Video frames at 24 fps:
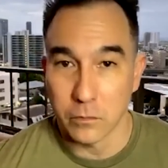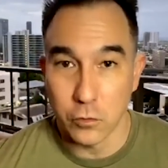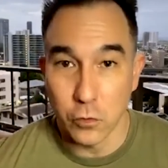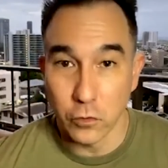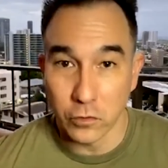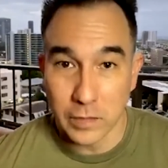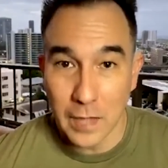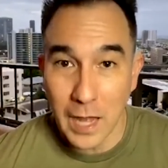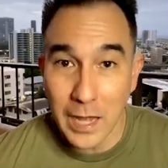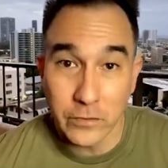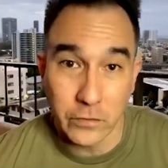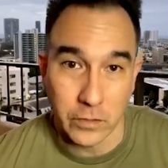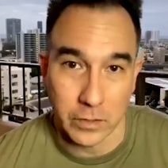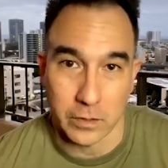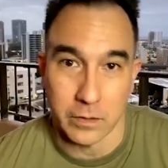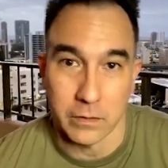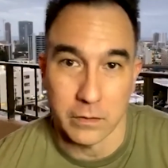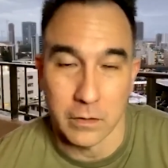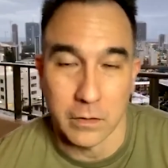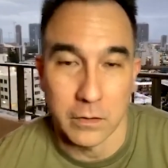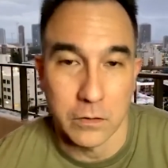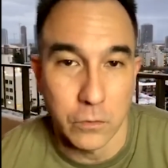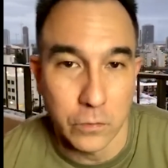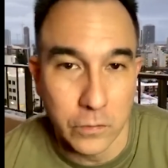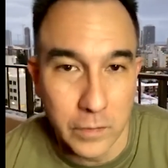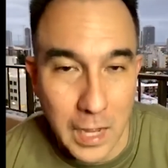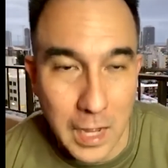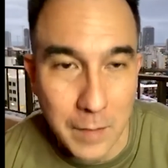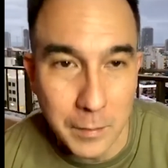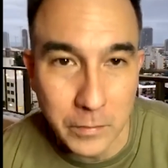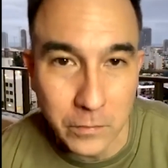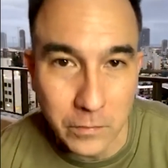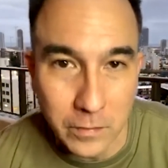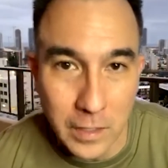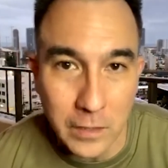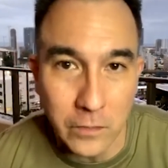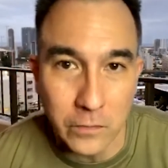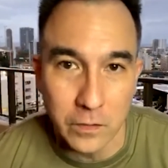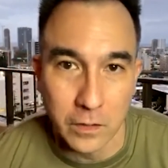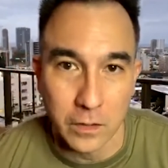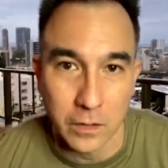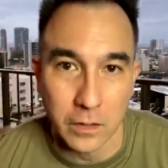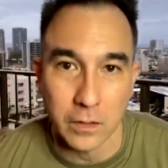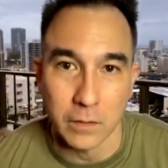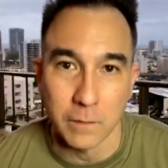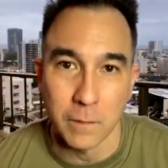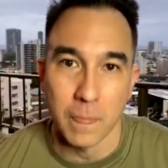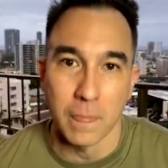And use logic and use common sense
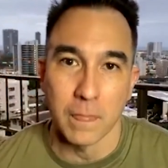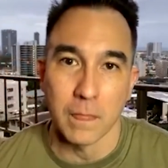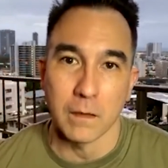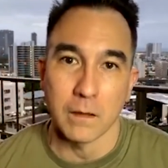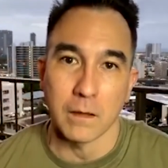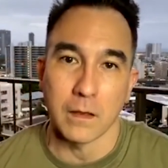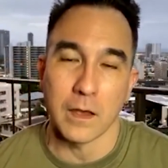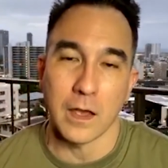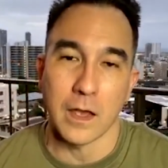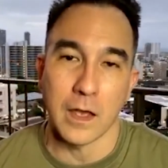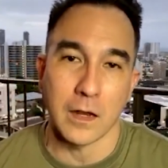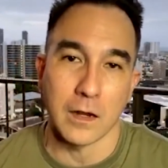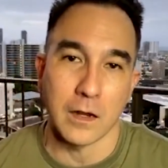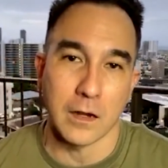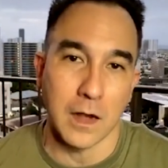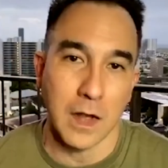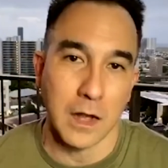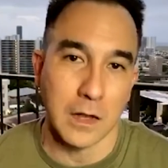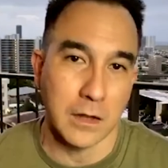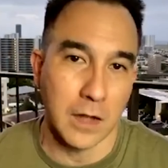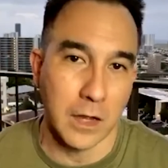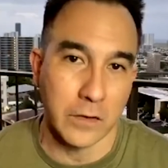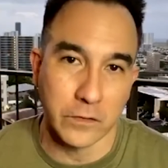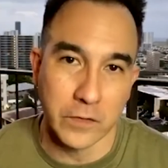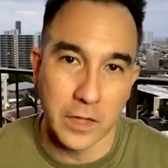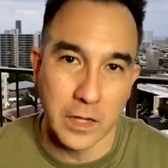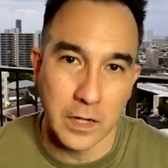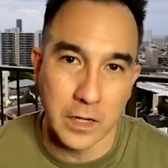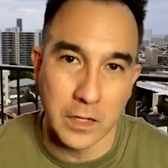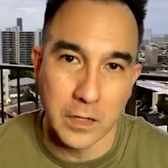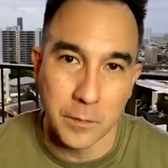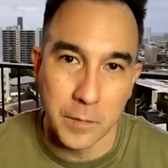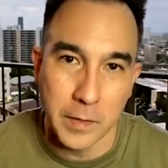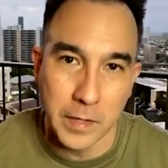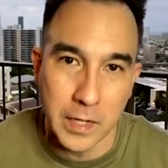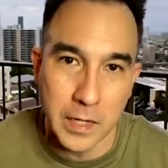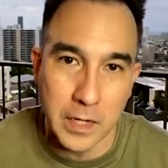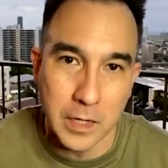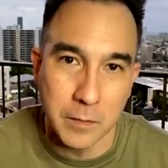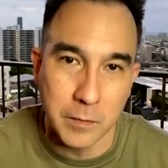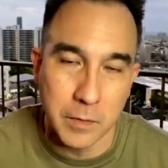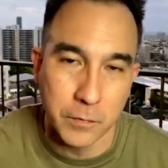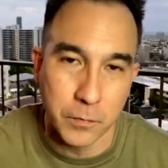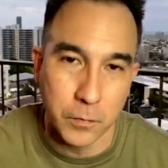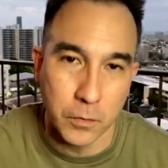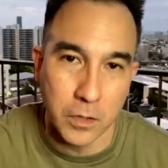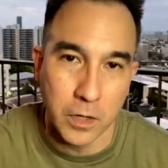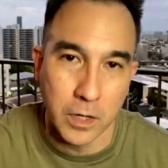here. And I stated in the beginning
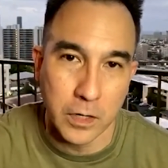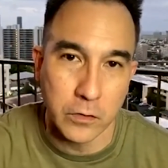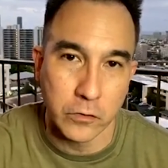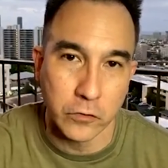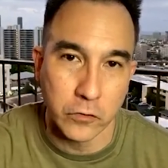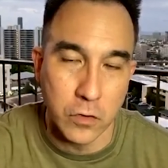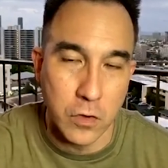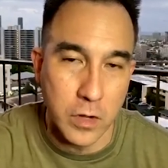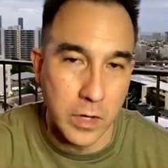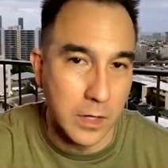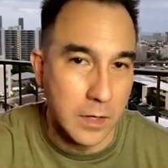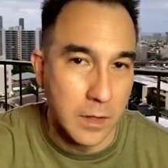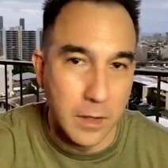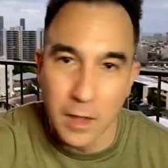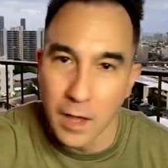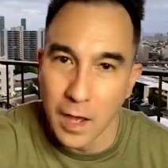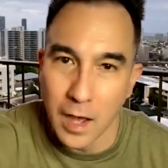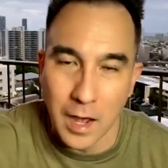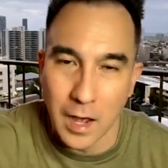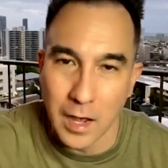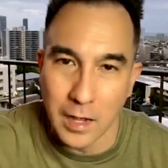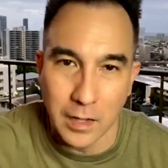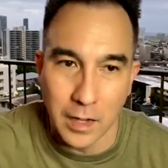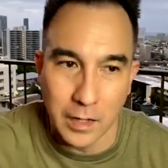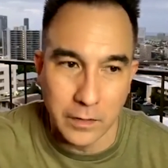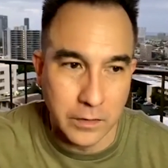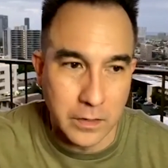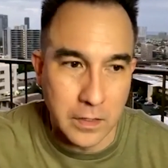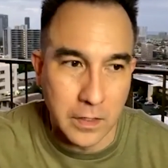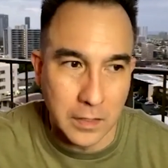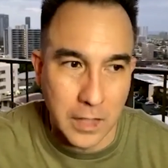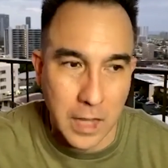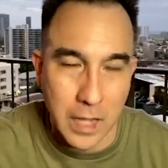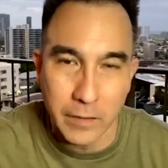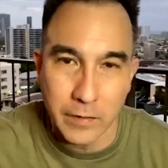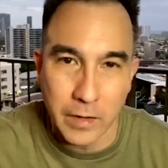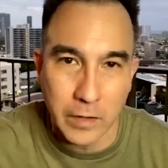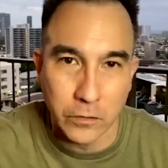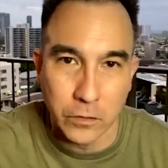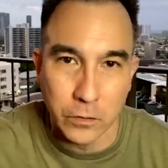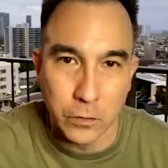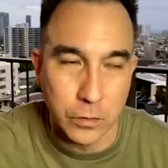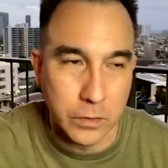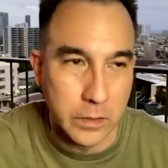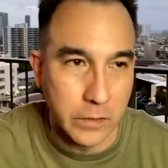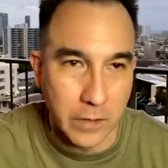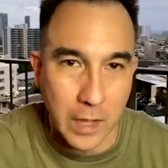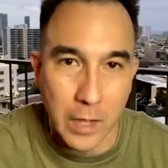before you joined, I think a lot of it has to
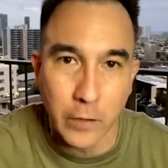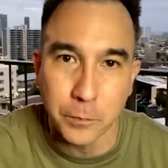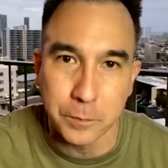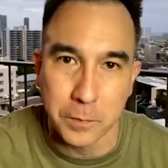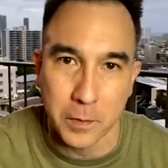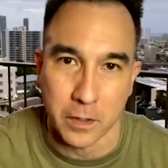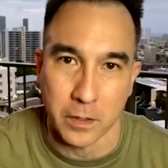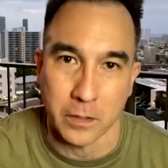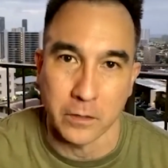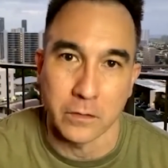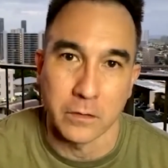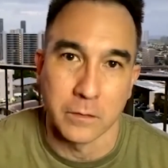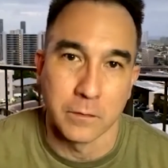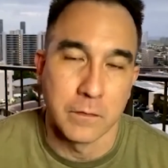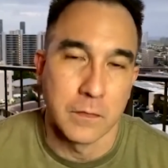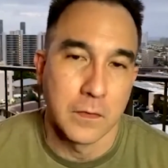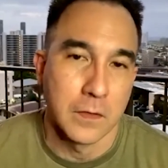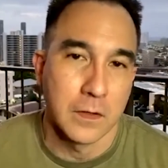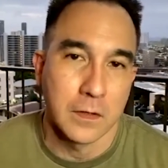do with these house parties.